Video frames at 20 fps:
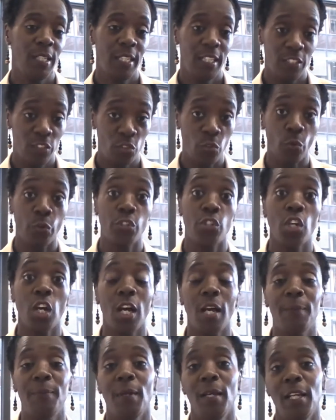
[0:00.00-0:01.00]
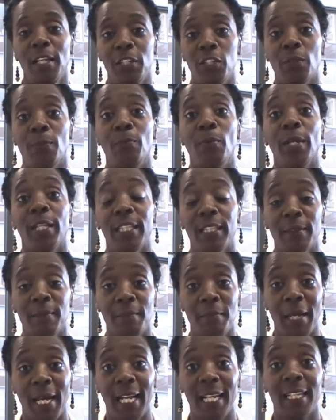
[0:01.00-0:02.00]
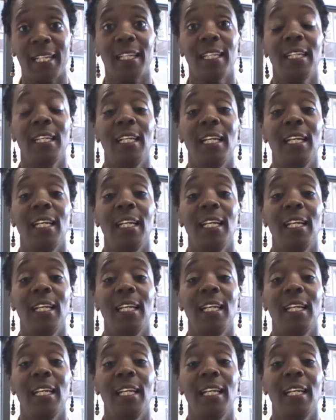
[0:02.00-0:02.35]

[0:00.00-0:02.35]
It's your job to bring them back